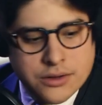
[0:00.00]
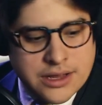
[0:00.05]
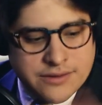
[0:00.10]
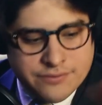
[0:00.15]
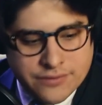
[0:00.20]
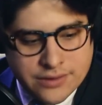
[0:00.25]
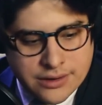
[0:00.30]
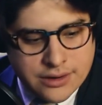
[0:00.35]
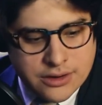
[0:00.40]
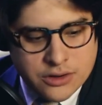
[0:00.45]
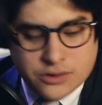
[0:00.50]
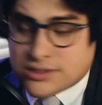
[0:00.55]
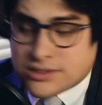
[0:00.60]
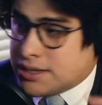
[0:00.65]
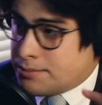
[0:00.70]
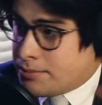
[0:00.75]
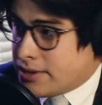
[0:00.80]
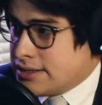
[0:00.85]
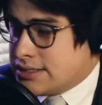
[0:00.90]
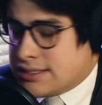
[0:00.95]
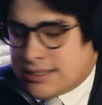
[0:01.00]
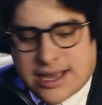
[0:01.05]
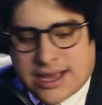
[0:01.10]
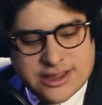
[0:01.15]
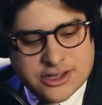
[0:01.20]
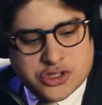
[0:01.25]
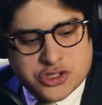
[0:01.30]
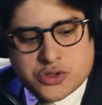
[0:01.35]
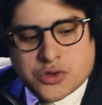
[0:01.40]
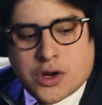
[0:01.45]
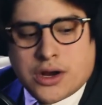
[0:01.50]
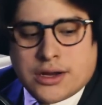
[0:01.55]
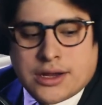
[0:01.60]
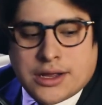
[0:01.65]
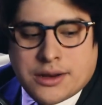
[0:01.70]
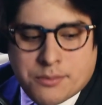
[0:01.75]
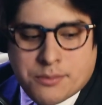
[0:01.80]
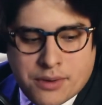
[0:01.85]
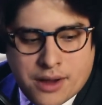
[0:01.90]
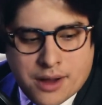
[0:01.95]
Even some can say the
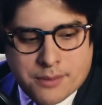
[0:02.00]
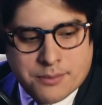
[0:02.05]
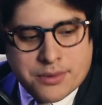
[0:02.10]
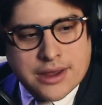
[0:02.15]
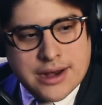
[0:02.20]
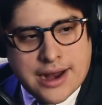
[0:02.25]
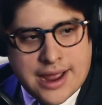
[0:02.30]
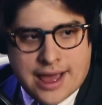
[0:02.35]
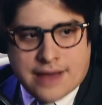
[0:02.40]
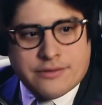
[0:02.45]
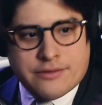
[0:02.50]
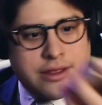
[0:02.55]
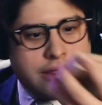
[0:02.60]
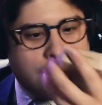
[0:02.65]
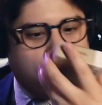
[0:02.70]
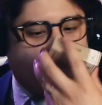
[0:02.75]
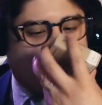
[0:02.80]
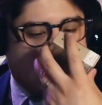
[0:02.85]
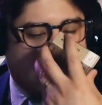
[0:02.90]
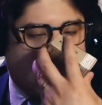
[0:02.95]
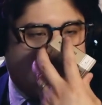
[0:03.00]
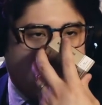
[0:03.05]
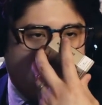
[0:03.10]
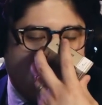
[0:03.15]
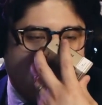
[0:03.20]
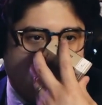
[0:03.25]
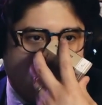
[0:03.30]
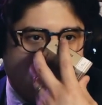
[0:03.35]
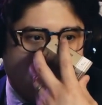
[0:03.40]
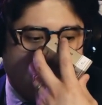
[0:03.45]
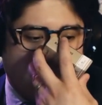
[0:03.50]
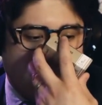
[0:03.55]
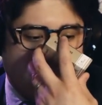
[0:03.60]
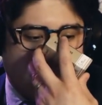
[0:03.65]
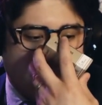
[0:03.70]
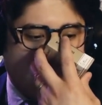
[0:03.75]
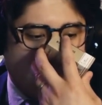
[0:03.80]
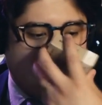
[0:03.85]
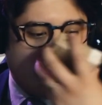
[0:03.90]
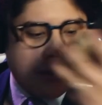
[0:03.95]
Drunken Pumpkin. I have it here. So
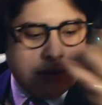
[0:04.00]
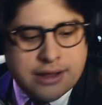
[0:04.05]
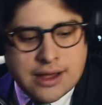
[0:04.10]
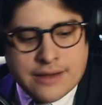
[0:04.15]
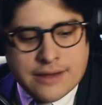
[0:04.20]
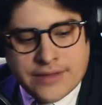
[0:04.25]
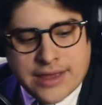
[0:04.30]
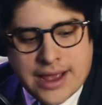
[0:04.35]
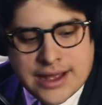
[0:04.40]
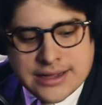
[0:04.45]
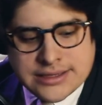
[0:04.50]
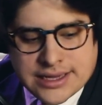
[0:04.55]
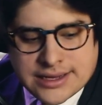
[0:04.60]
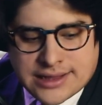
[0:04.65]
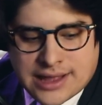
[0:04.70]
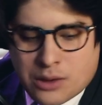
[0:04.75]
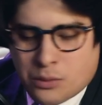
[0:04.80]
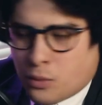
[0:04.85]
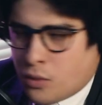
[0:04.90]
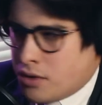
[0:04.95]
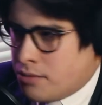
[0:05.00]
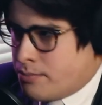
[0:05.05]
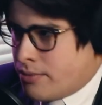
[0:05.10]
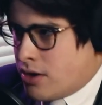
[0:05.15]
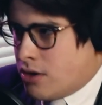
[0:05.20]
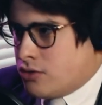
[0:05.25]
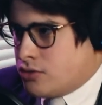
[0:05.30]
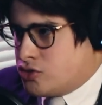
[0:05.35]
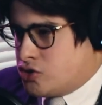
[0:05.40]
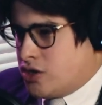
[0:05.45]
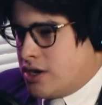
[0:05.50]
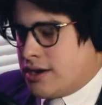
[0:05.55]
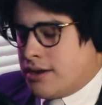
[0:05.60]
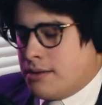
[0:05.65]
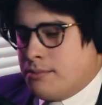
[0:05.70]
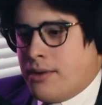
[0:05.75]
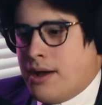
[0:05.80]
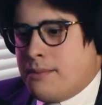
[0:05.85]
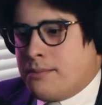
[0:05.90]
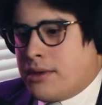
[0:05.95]
definitely has like that wood barrel
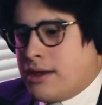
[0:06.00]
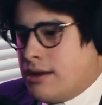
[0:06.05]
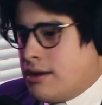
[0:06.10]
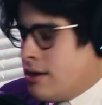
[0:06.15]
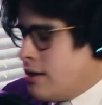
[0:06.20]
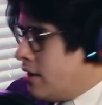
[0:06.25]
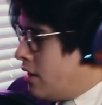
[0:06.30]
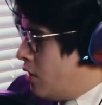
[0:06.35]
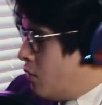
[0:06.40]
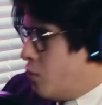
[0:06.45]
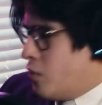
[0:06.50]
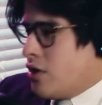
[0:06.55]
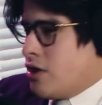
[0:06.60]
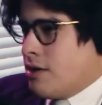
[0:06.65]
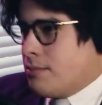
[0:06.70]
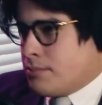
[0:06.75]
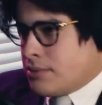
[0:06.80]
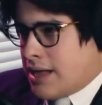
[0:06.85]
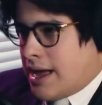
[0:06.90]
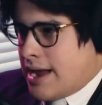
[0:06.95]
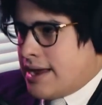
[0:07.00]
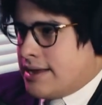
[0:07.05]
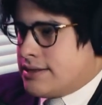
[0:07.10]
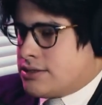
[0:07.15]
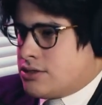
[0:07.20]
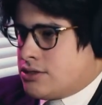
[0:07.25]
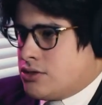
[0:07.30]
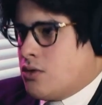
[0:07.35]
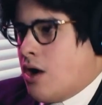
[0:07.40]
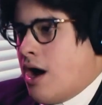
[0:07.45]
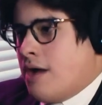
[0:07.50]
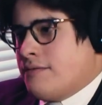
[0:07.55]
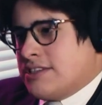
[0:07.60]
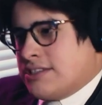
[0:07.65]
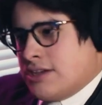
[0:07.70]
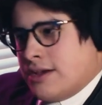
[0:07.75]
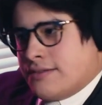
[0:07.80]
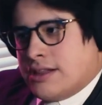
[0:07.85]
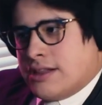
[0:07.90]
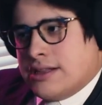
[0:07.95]
Drunken Pumpkin. When you apply it to,
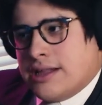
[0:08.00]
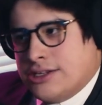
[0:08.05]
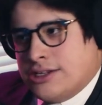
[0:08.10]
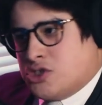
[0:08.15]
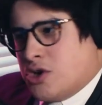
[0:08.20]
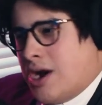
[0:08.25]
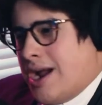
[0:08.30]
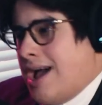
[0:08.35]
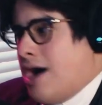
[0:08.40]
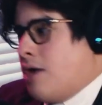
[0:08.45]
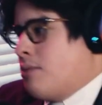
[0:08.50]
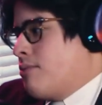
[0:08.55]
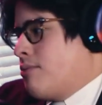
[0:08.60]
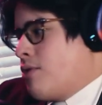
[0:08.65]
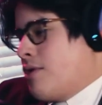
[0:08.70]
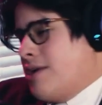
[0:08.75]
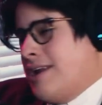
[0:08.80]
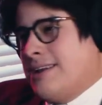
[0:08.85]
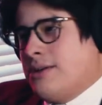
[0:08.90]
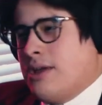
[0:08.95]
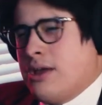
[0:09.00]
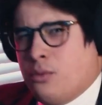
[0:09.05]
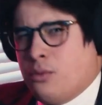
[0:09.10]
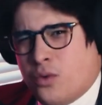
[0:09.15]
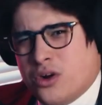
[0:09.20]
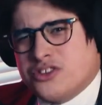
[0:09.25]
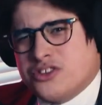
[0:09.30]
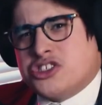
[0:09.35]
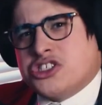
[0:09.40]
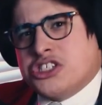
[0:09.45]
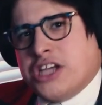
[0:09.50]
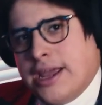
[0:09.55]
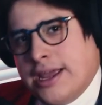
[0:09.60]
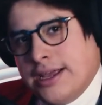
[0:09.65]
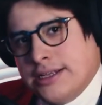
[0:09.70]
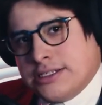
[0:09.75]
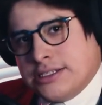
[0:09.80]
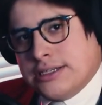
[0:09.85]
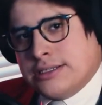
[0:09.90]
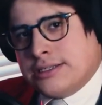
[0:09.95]
obviously you have to let it dry out more, and it will
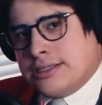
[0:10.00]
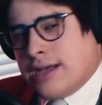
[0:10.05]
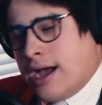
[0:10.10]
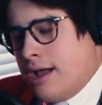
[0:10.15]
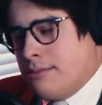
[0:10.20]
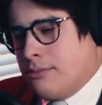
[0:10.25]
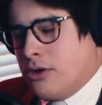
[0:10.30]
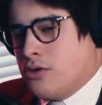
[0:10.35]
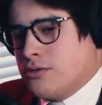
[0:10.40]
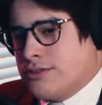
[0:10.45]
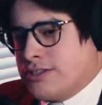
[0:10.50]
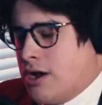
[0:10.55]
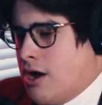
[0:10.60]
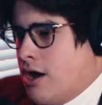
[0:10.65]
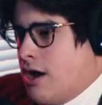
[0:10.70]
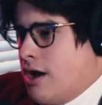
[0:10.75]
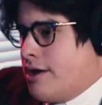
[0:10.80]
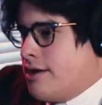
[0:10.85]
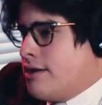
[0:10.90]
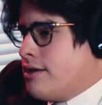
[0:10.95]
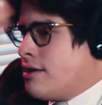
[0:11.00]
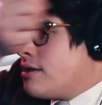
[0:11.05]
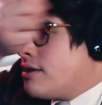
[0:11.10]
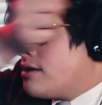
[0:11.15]
change as time goes on.